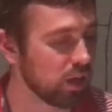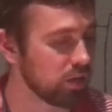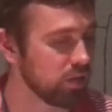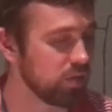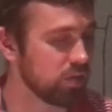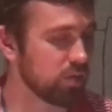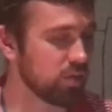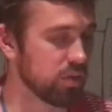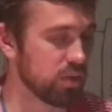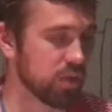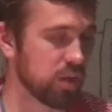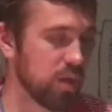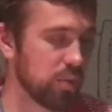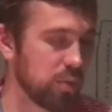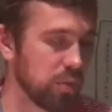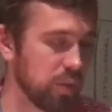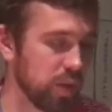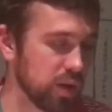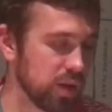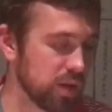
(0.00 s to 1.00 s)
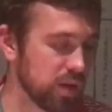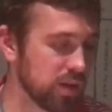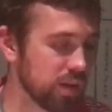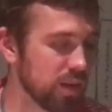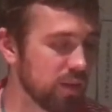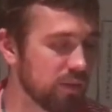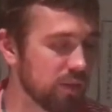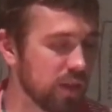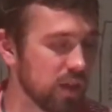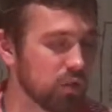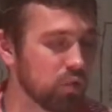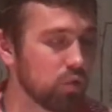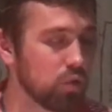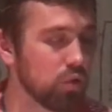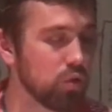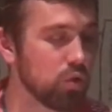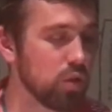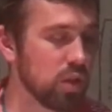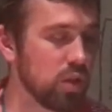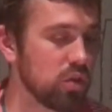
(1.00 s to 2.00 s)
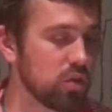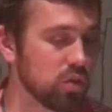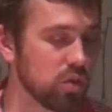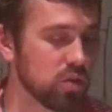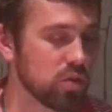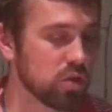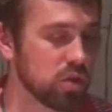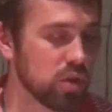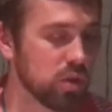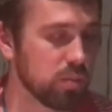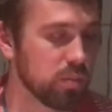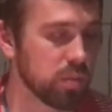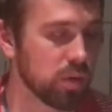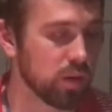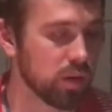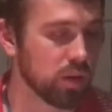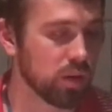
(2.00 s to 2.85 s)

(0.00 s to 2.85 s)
There's a couple ways. Instead of saying to internship,